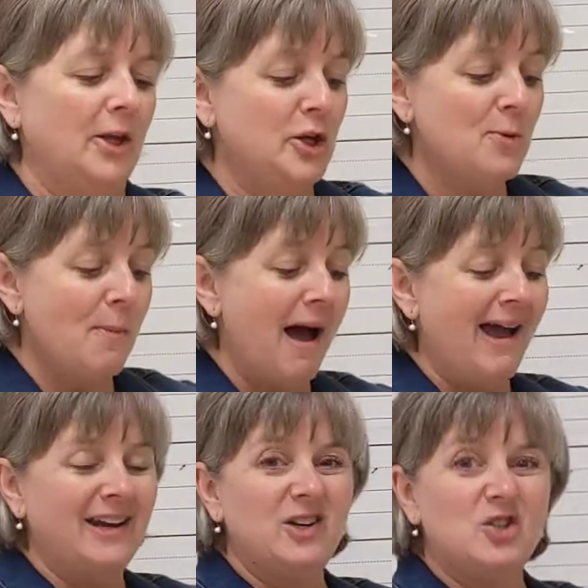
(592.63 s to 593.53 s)
You
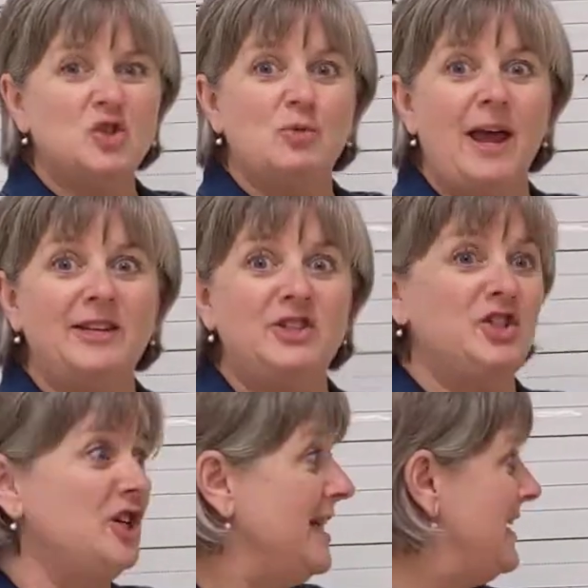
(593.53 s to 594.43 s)
might shred
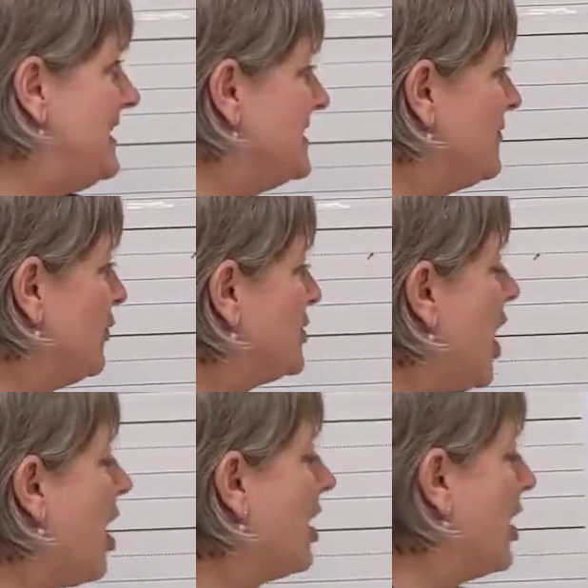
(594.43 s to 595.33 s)
cheese for
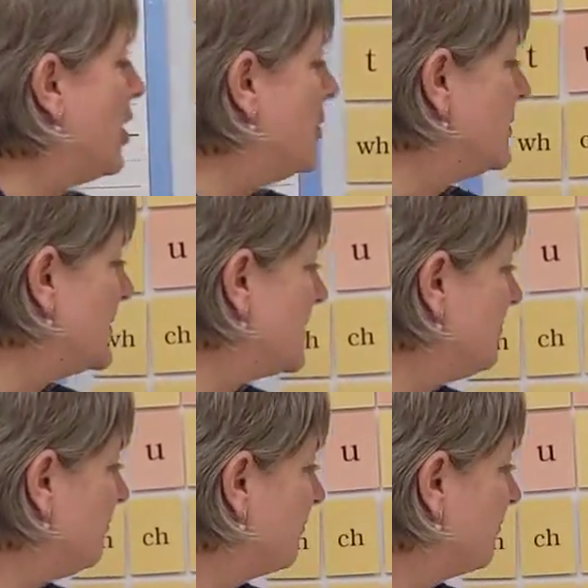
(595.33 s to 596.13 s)
tacos.